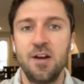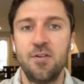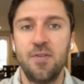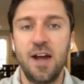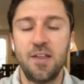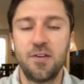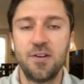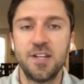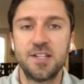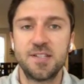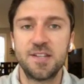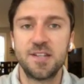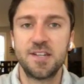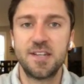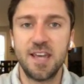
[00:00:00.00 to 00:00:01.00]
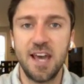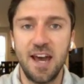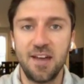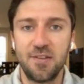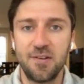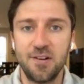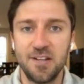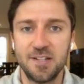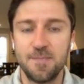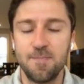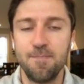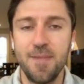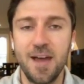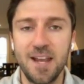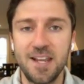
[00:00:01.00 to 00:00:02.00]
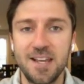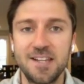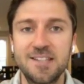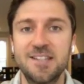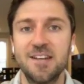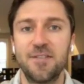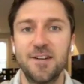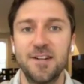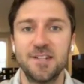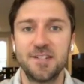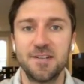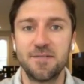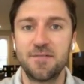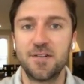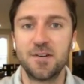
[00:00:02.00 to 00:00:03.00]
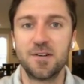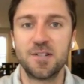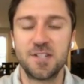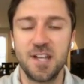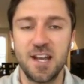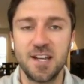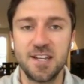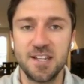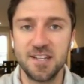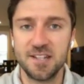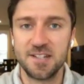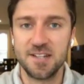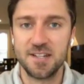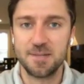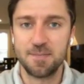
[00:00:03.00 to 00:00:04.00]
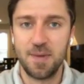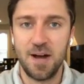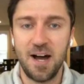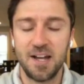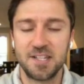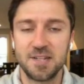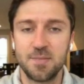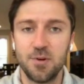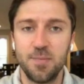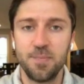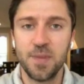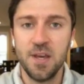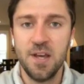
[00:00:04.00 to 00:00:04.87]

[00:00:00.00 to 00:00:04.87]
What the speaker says: Rather, it's to gather as many different diverse ideas as possible.